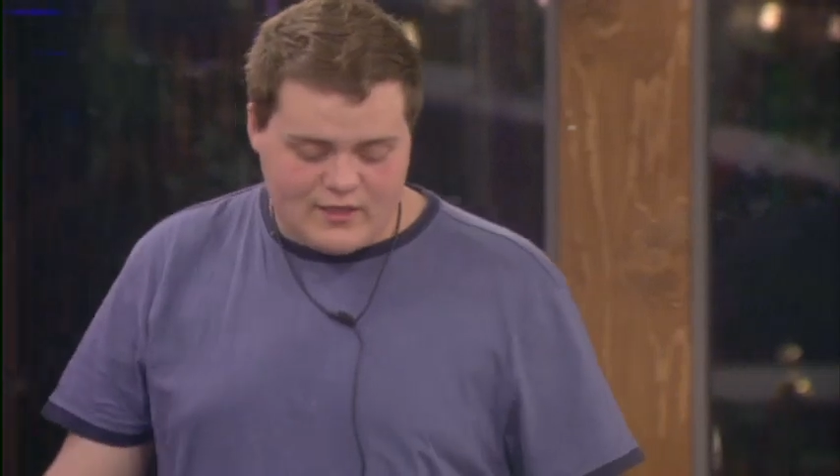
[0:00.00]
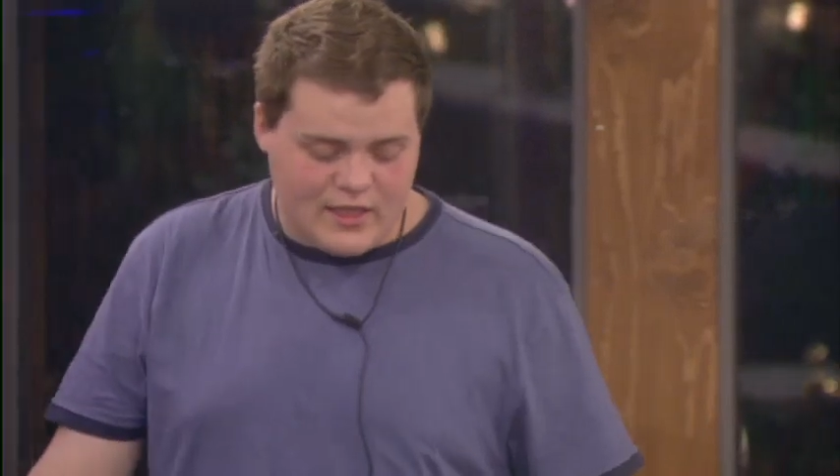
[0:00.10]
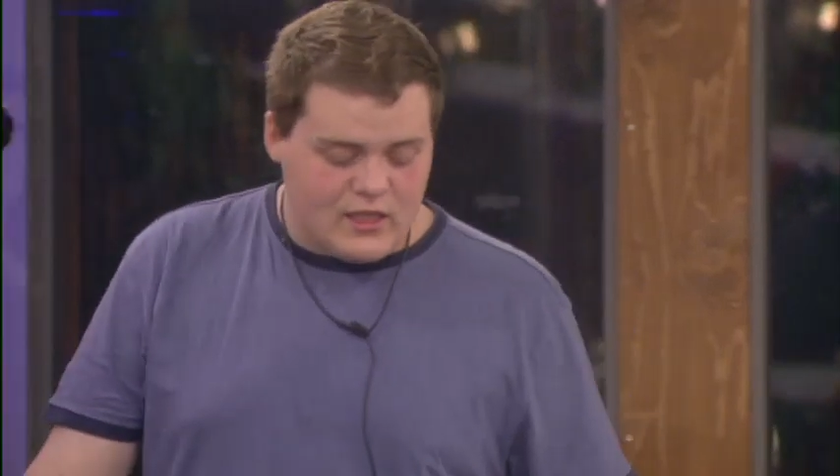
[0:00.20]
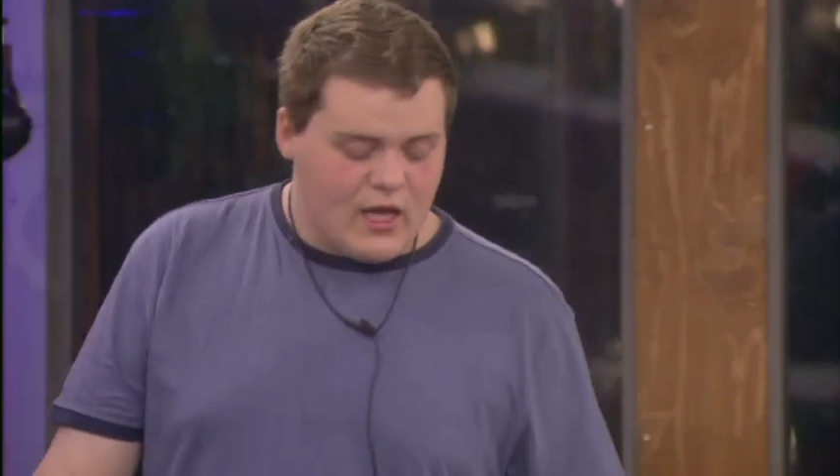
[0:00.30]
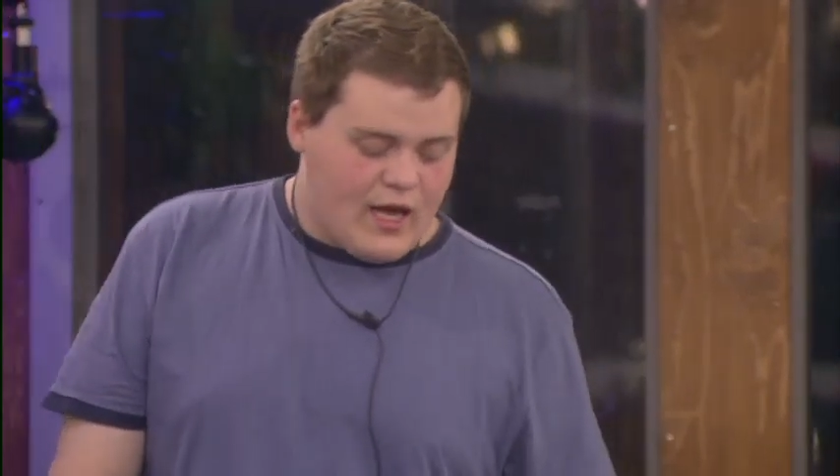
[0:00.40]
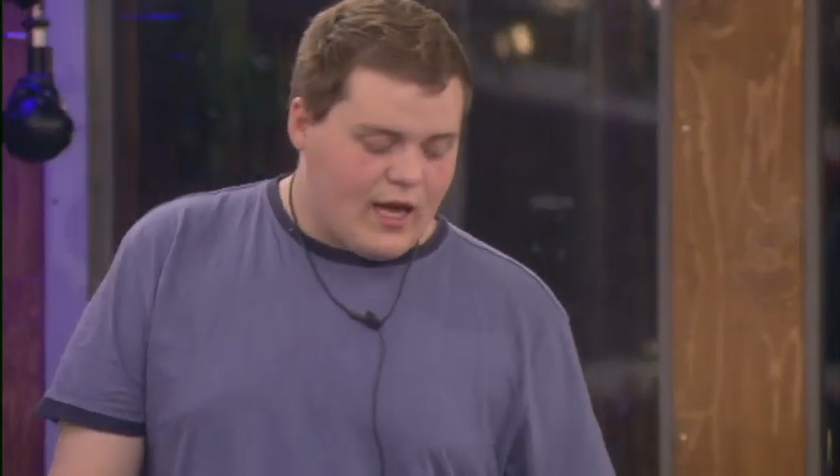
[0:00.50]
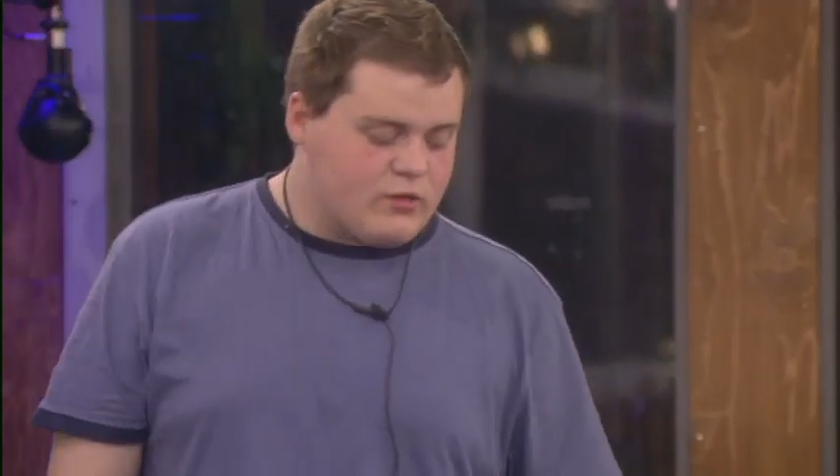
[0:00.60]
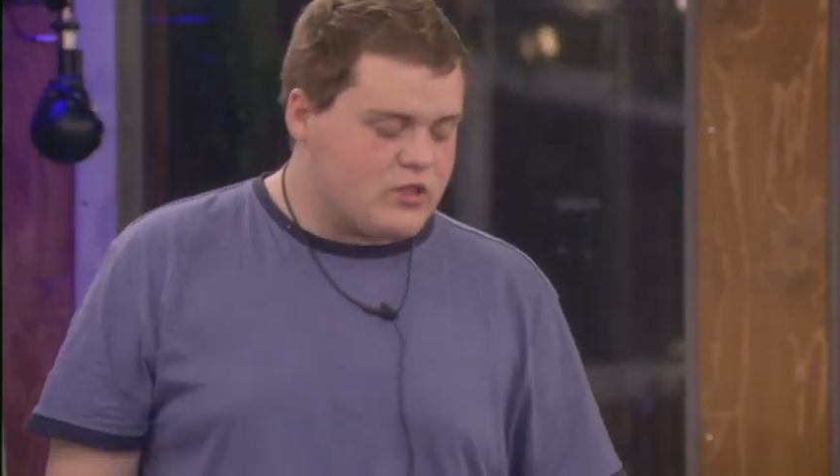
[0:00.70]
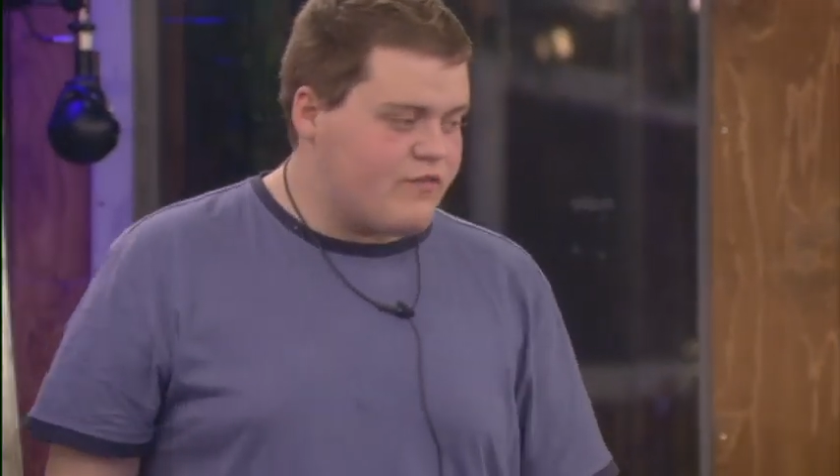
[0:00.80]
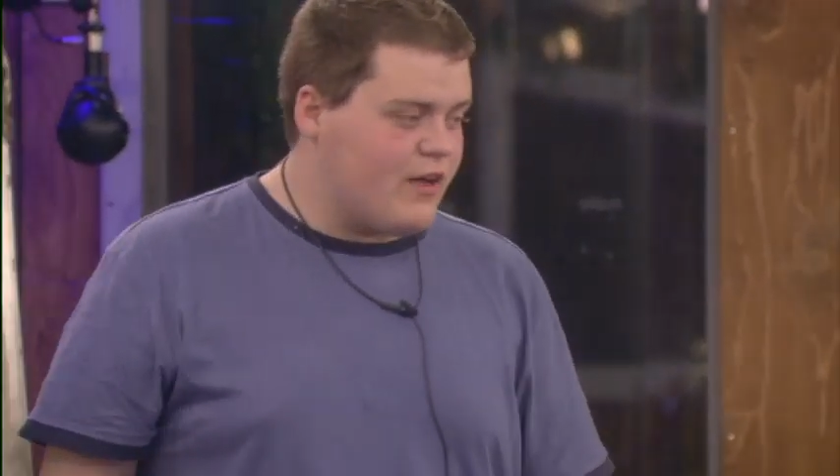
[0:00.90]
said,
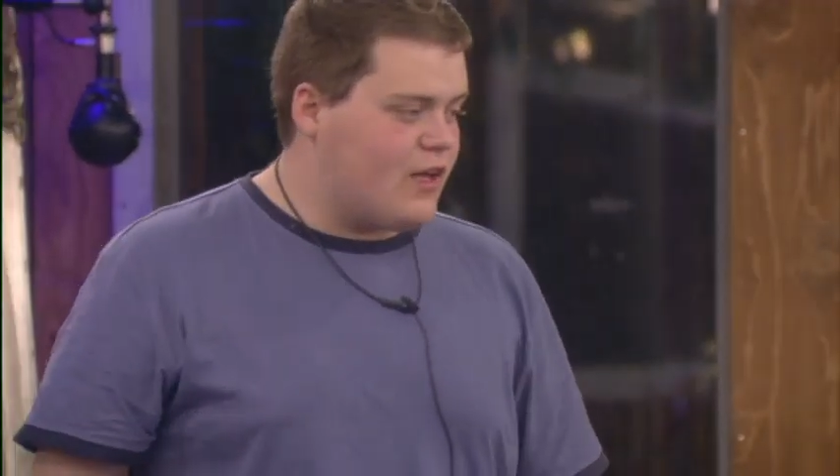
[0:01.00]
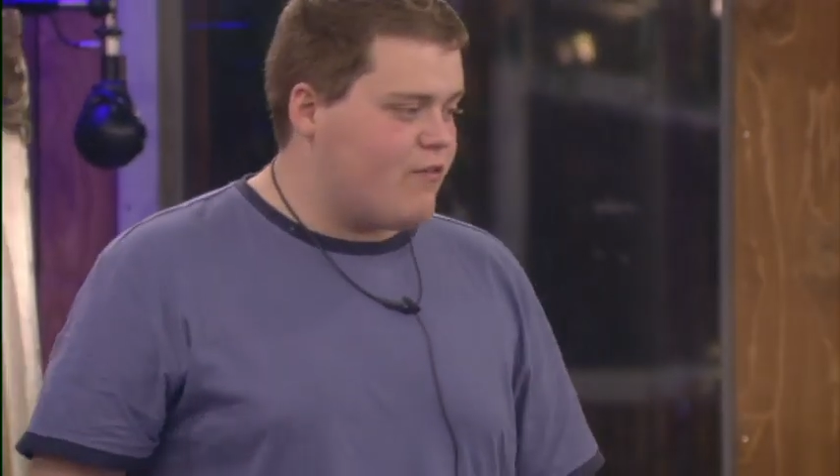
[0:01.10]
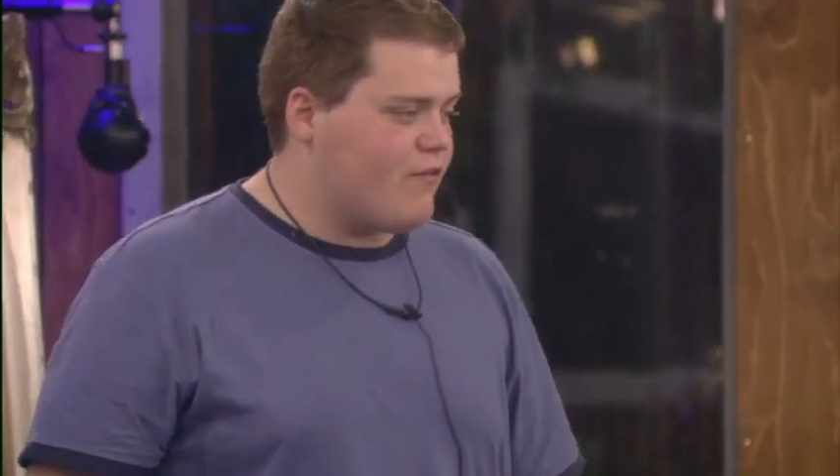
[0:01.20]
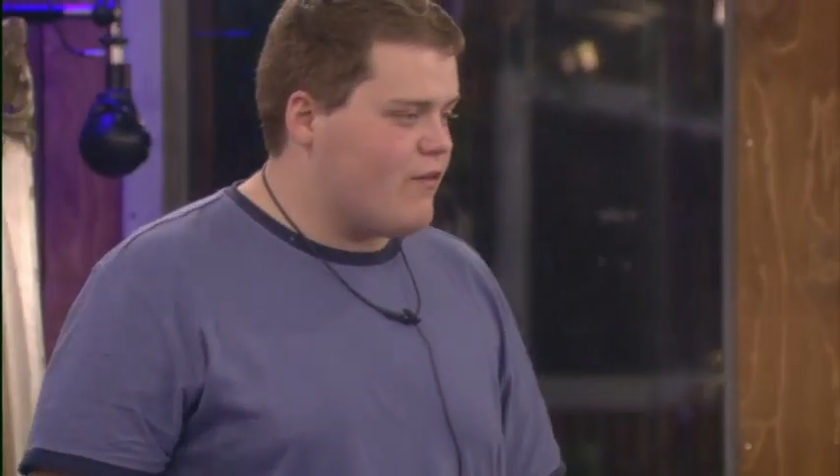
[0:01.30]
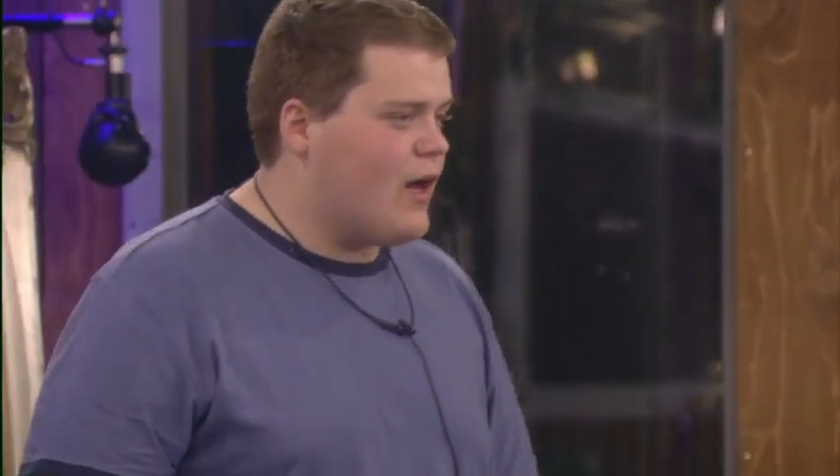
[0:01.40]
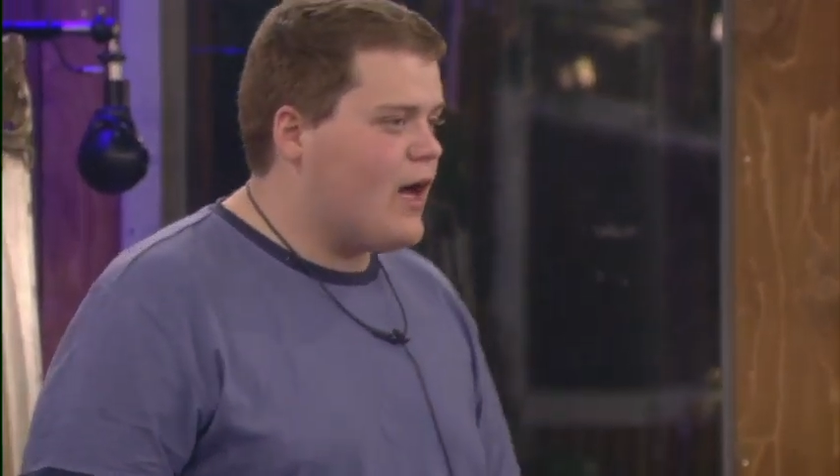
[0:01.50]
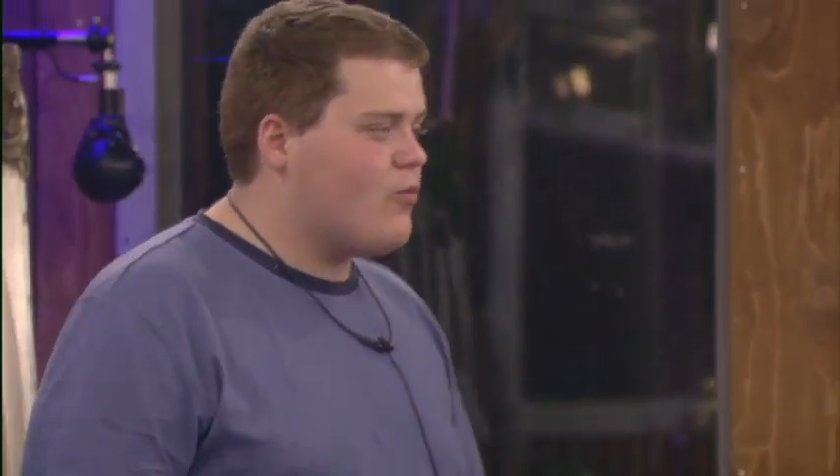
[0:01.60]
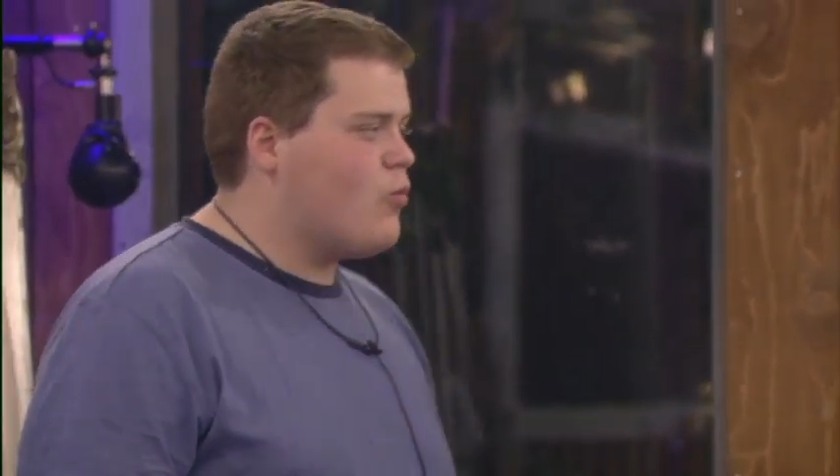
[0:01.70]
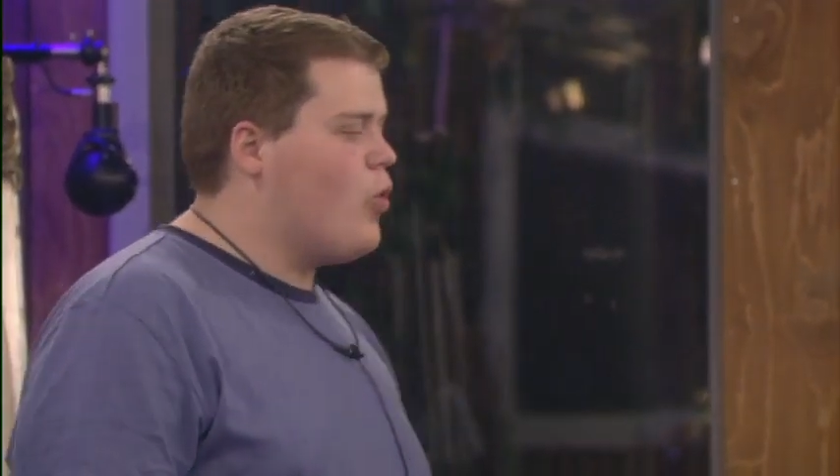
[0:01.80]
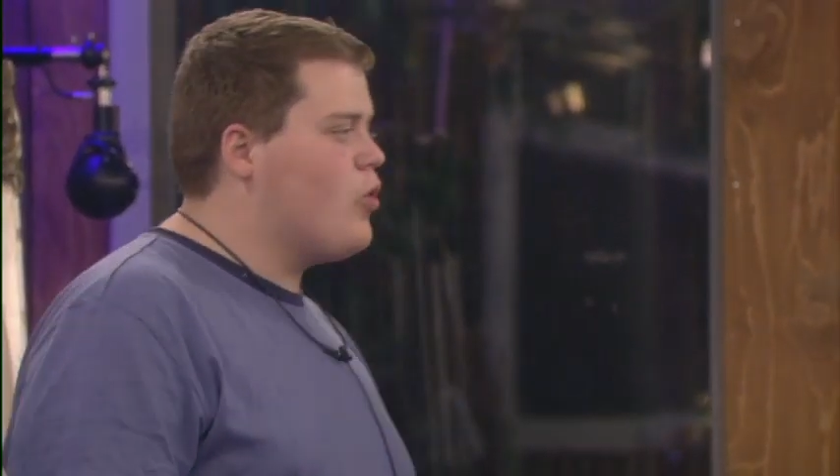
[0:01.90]
what
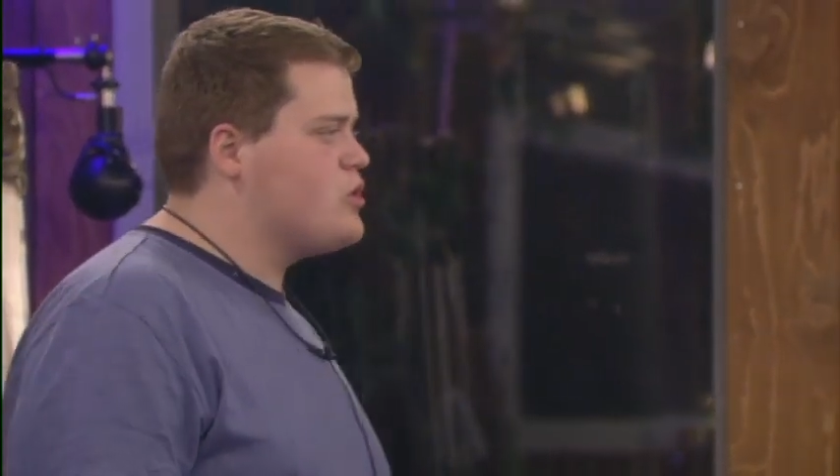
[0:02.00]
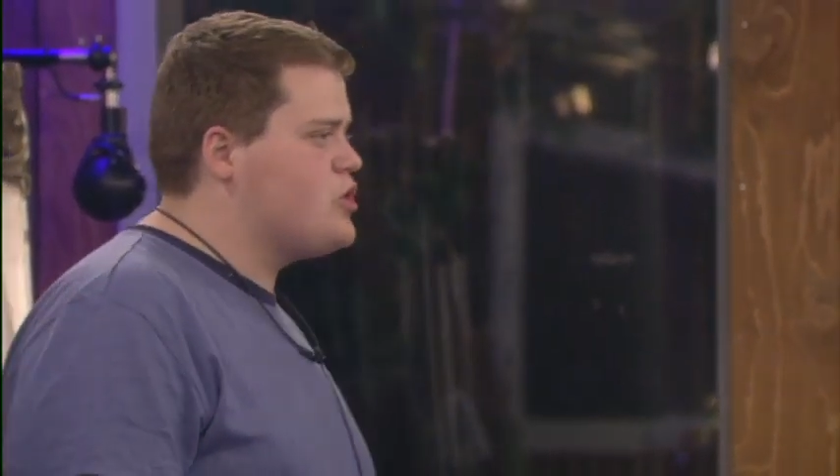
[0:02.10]
would